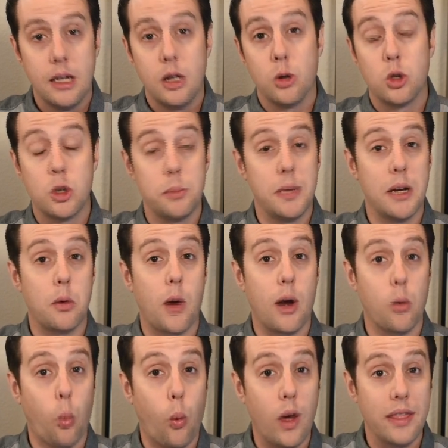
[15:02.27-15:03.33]
which would be
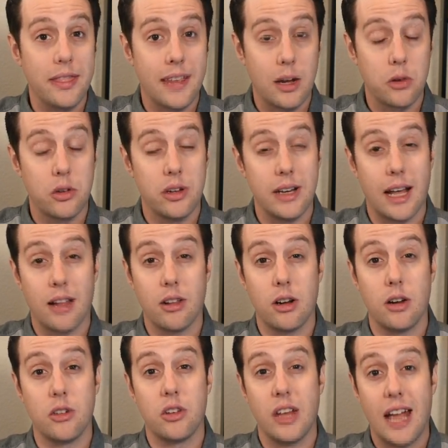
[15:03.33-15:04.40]
around
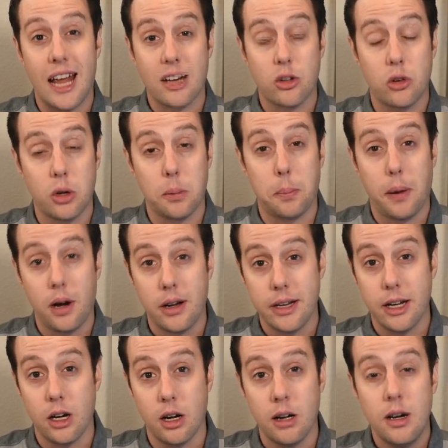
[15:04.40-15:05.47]
$1,000 extra per
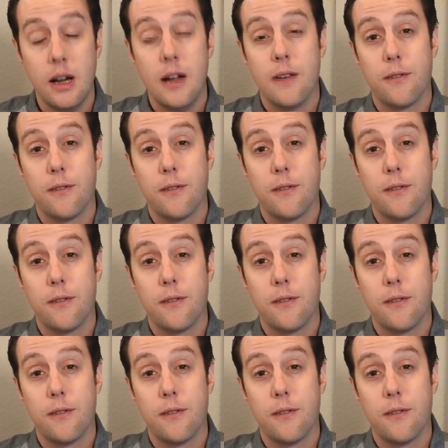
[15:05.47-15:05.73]
year